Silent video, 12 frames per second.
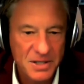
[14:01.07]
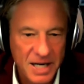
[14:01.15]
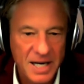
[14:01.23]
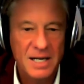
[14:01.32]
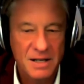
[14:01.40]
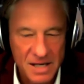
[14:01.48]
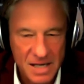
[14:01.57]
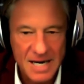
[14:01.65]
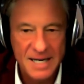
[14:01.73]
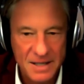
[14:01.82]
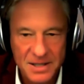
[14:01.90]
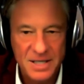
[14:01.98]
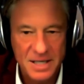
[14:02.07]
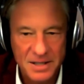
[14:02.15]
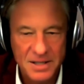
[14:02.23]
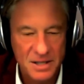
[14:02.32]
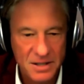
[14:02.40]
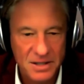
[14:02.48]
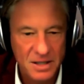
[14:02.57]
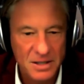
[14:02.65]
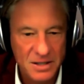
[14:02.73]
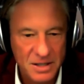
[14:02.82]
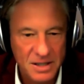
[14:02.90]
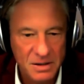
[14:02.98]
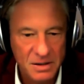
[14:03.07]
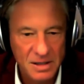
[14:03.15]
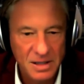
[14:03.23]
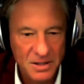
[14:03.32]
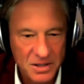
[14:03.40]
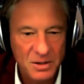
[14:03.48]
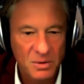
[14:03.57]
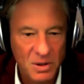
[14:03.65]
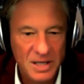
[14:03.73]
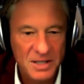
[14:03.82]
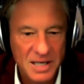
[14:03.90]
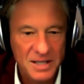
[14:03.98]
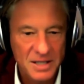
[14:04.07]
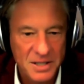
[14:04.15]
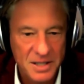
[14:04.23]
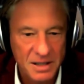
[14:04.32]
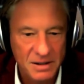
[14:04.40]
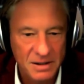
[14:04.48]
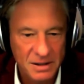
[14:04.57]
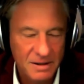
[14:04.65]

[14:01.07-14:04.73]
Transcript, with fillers: say the ANC is a disaster and okay. Cyril has let us down.